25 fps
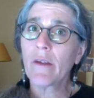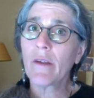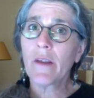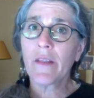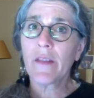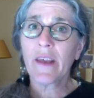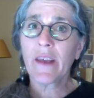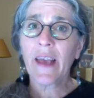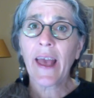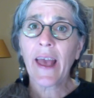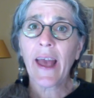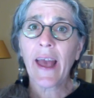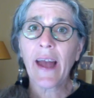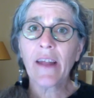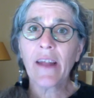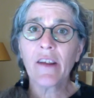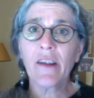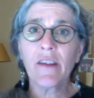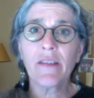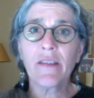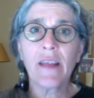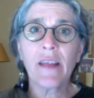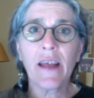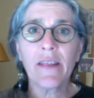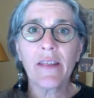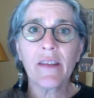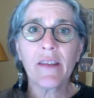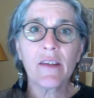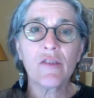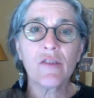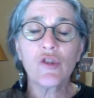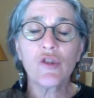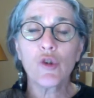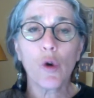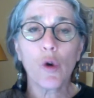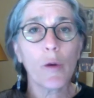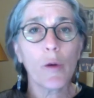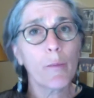the canyon that this
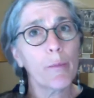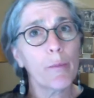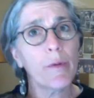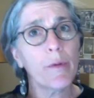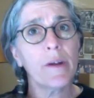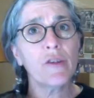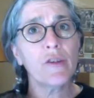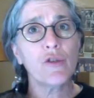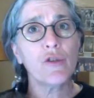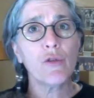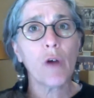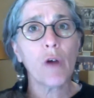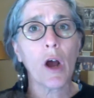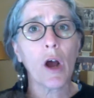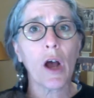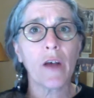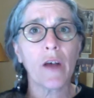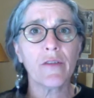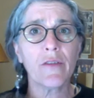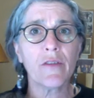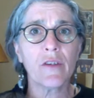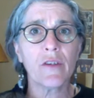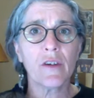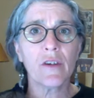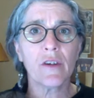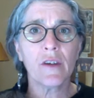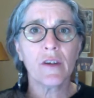short bridge crossed.